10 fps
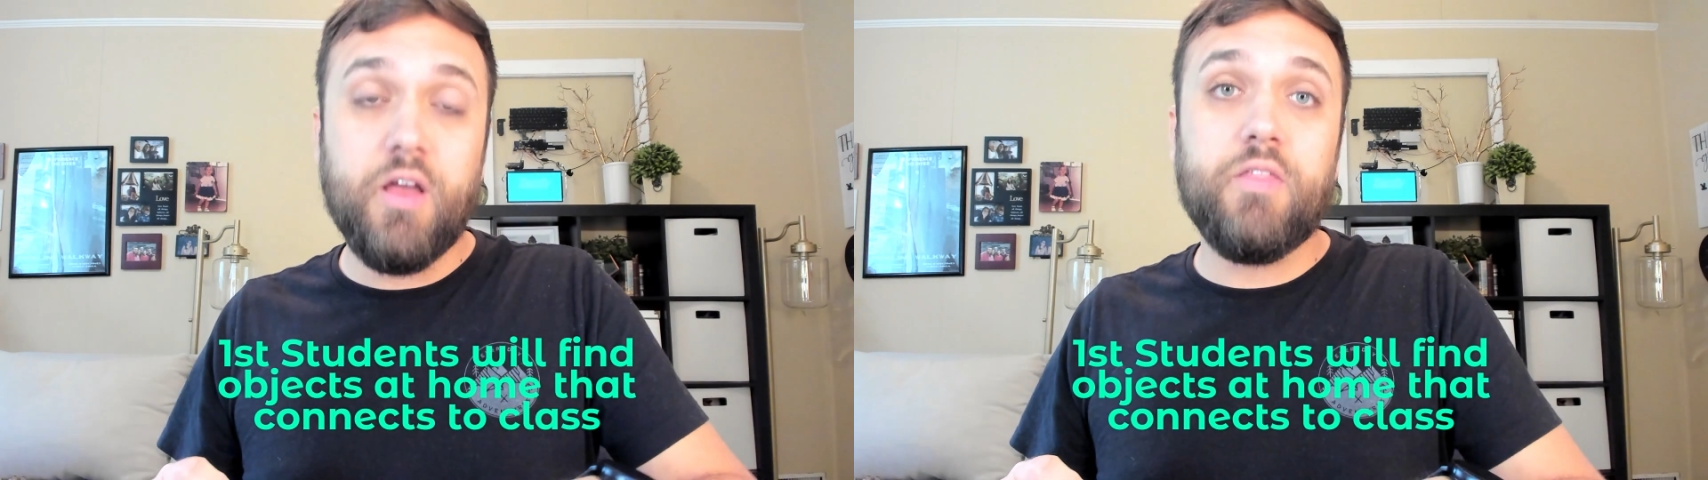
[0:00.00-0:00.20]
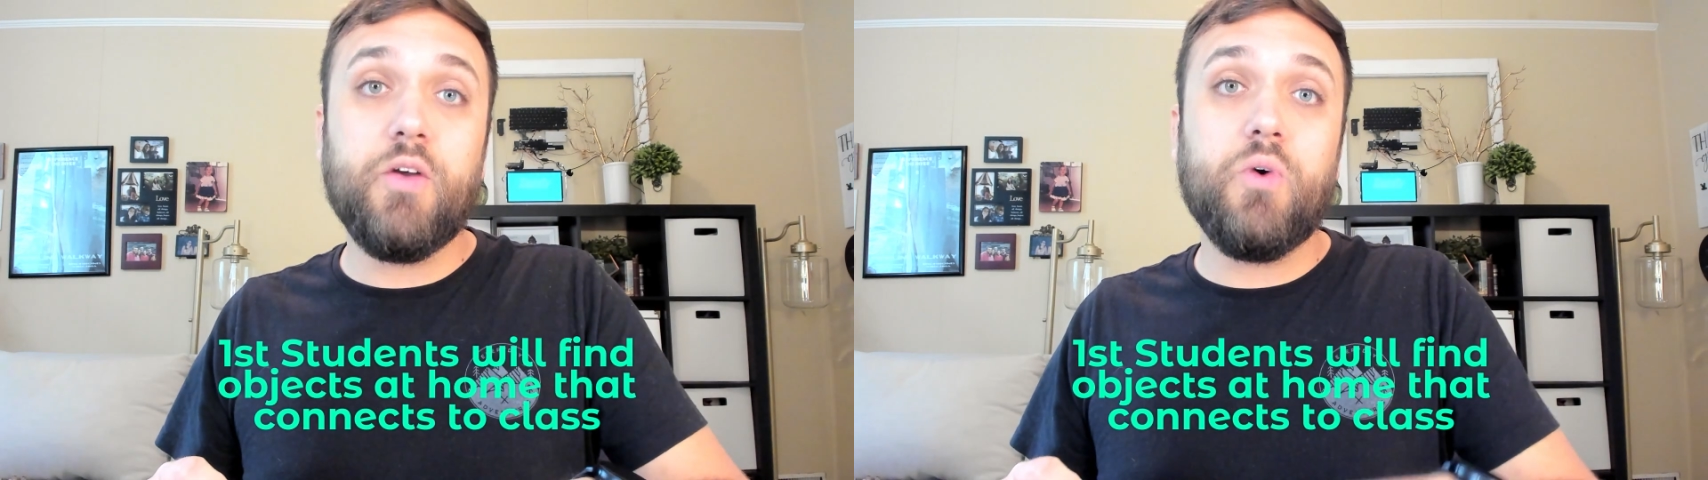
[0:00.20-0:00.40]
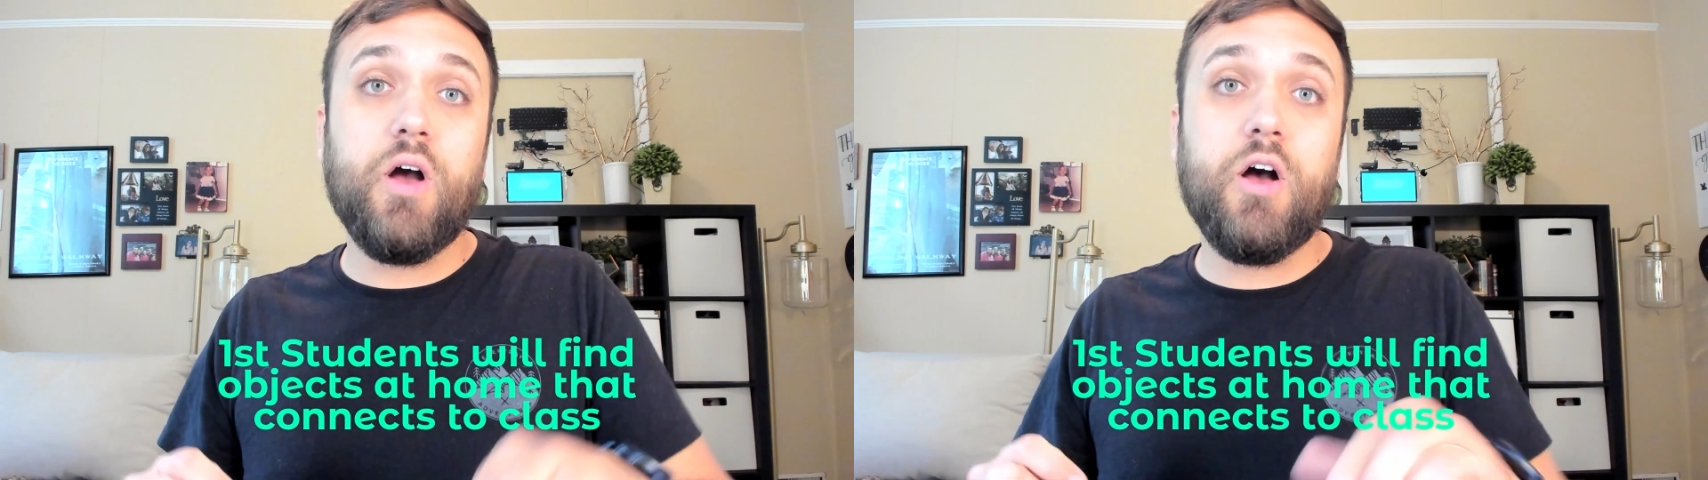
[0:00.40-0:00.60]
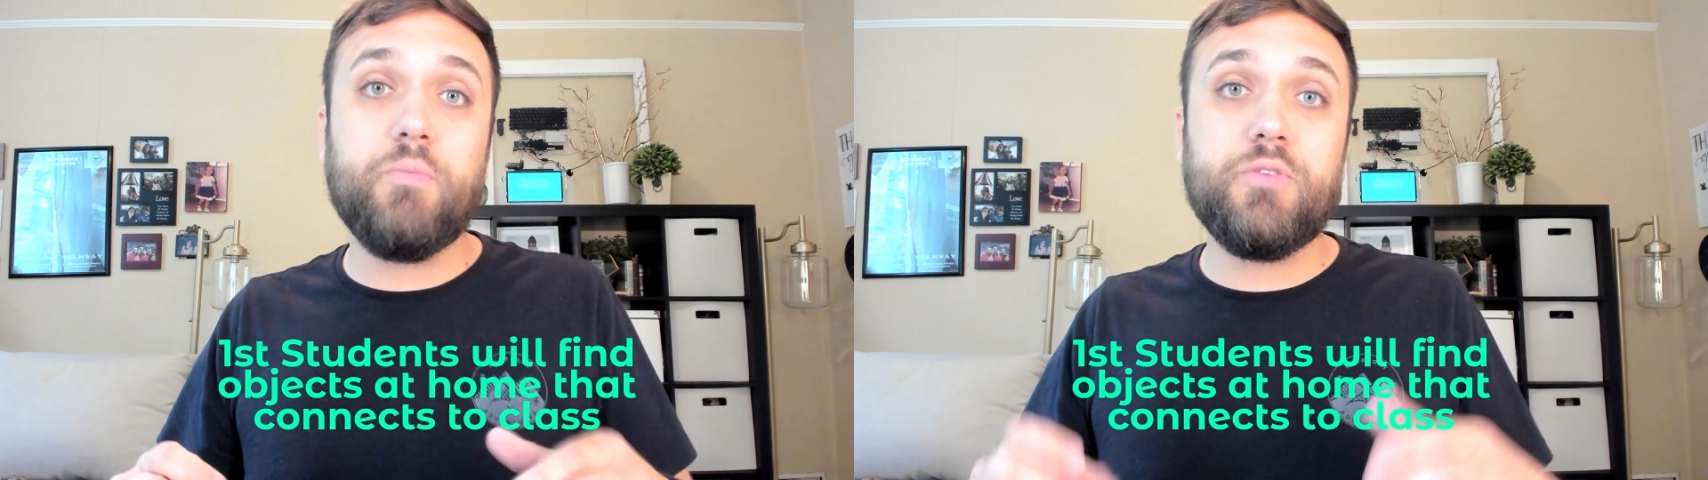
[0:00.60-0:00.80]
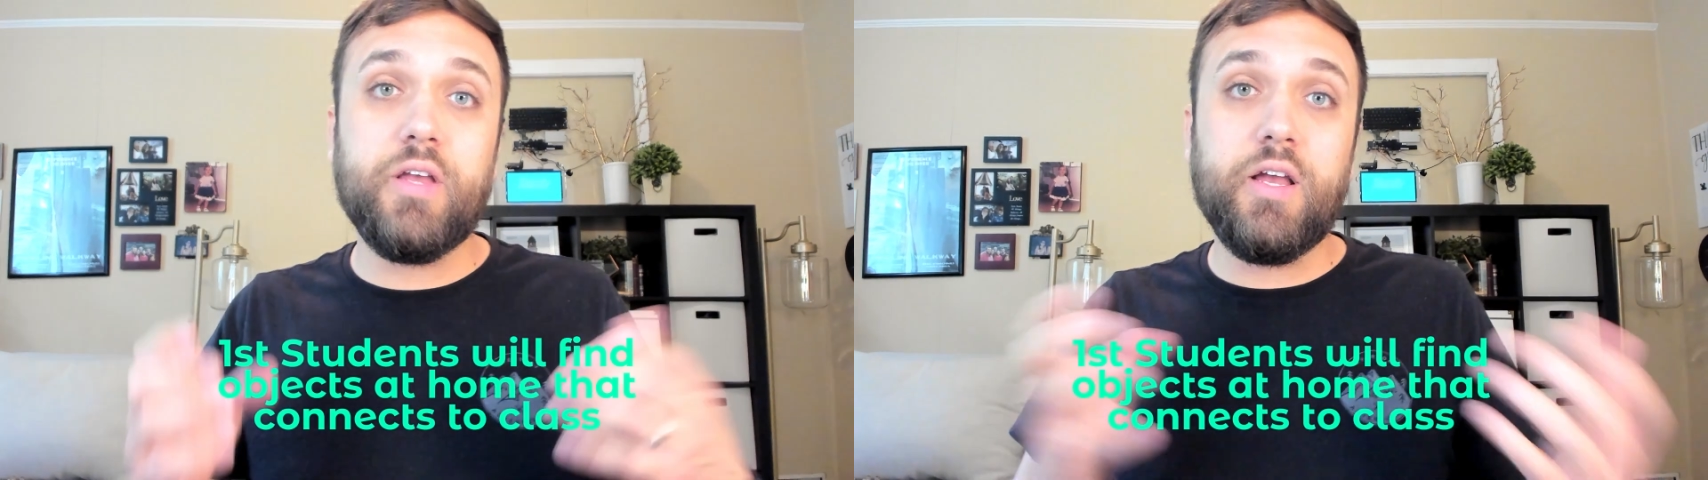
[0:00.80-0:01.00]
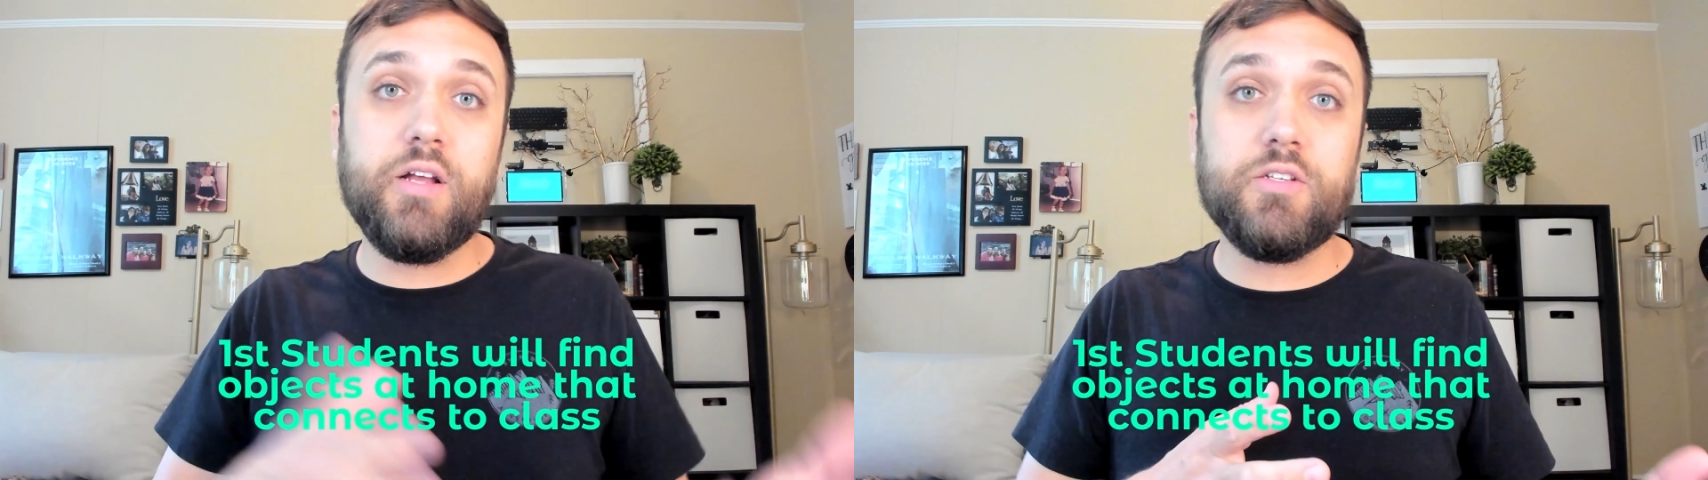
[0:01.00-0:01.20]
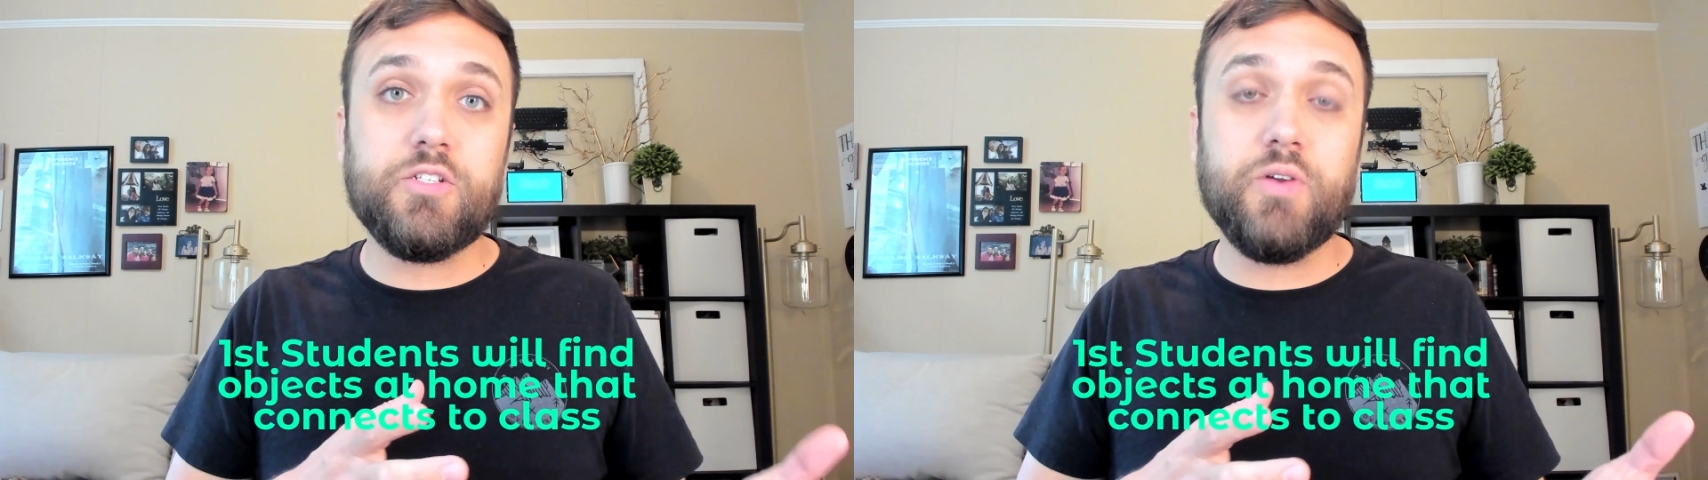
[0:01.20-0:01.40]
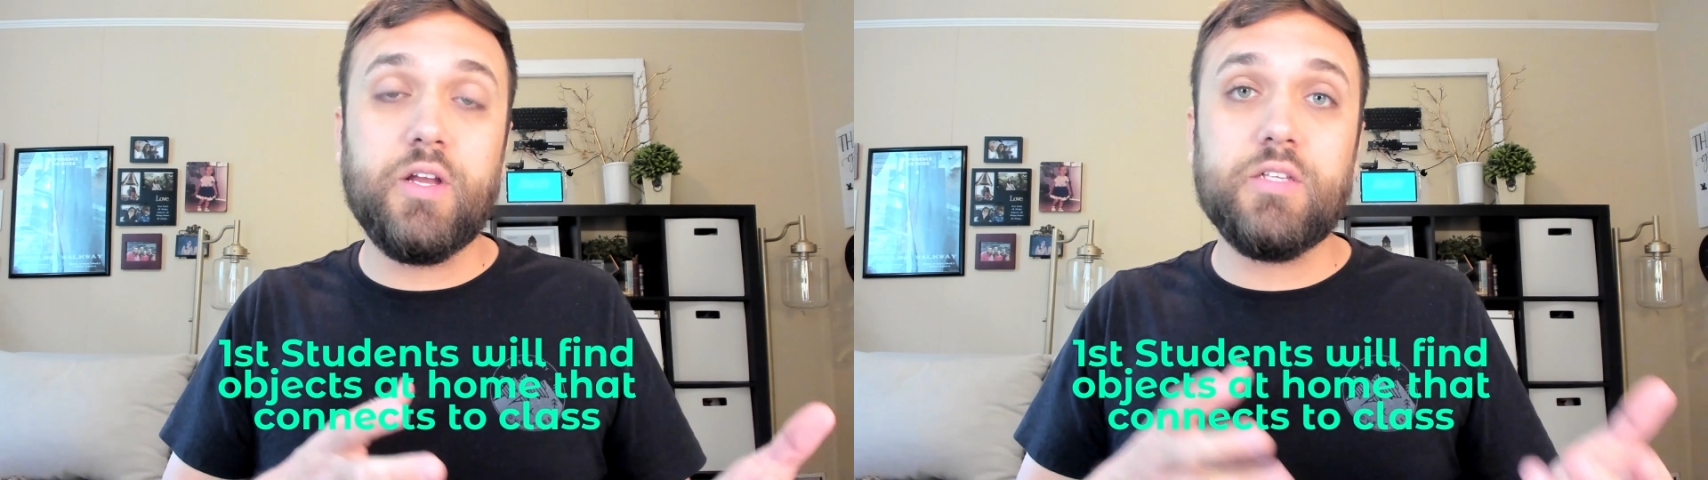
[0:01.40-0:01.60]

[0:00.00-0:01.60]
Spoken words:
that will help to illustrate